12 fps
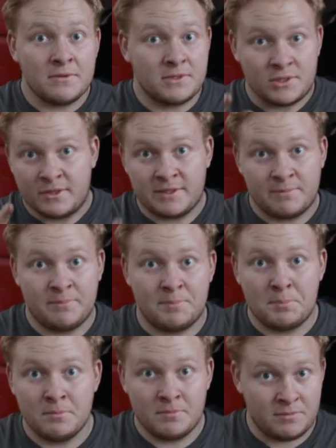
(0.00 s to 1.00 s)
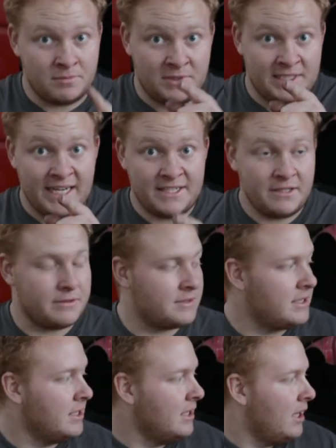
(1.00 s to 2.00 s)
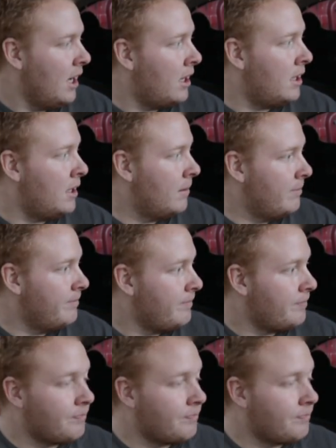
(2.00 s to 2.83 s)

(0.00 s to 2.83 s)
So stay tuned. Um,